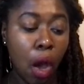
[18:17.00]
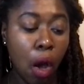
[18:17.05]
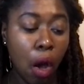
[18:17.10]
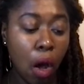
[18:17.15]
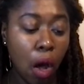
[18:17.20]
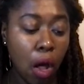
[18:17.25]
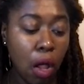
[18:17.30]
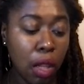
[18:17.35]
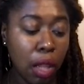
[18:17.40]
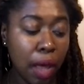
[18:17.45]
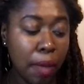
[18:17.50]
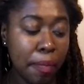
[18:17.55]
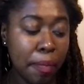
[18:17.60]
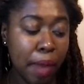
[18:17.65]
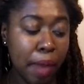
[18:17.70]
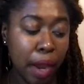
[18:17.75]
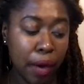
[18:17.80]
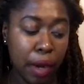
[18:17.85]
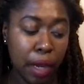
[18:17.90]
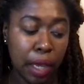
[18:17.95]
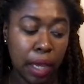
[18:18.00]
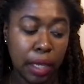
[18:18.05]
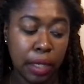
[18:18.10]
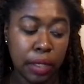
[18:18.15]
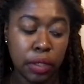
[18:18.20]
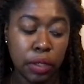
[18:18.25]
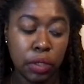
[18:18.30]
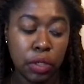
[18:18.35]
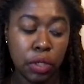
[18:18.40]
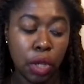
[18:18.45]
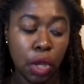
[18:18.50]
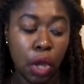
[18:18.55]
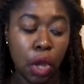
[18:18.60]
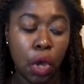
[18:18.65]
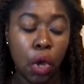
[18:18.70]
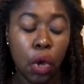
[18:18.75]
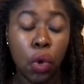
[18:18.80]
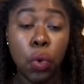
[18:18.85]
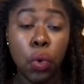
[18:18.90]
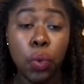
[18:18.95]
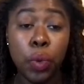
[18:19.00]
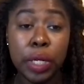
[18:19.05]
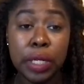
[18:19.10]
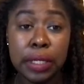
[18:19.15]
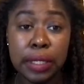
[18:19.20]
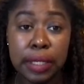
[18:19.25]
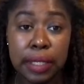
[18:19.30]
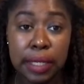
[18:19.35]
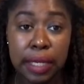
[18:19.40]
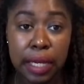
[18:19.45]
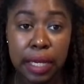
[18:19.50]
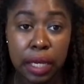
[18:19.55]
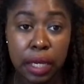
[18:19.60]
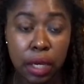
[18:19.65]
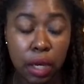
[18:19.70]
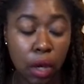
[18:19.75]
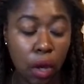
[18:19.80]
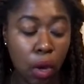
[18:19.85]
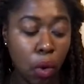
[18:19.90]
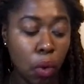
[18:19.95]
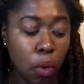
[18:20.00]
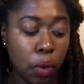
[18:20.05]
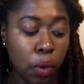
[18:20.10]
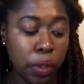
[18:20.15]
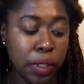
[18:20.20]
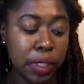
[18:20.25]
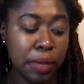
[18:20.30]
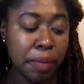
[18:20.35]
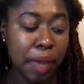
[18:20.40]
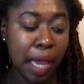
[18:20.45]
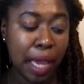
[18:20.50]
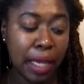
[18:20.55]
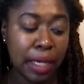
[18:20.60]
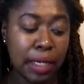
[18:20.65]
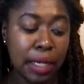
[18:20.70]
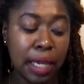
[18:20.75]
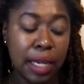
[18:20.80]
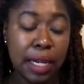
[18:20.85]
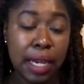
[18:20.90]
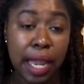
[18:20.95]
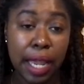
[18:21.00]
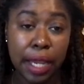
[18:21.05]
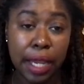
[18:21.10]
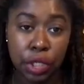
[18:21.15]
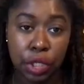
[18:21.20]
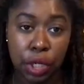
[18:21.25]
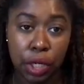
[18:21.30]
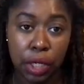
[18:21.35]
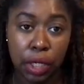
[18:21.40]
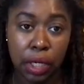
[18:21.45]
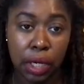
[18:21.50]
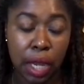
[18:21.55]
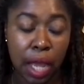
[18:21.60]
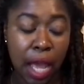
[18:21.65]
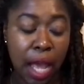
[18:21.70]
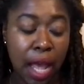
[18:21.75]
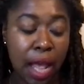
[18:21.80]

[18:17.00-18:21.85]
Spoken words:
All Americans who would seek or demand a nation